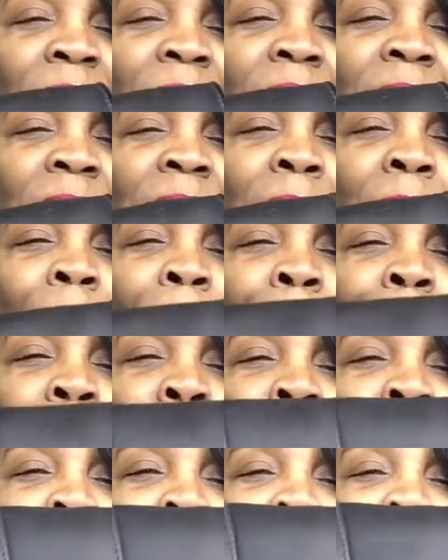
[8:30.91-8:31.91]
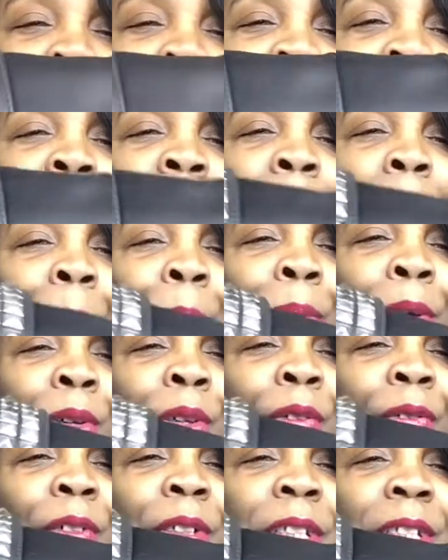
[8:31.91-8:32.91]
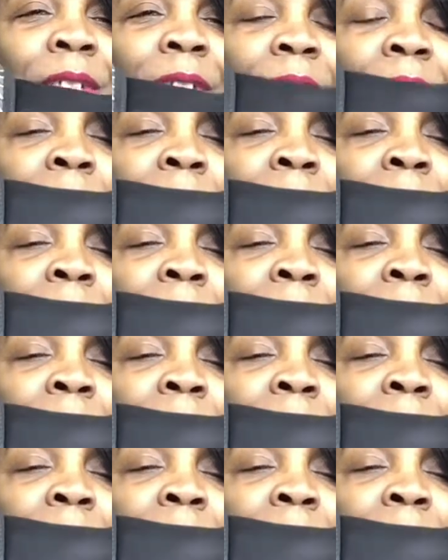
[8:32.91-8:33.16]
Look how beautiful this is.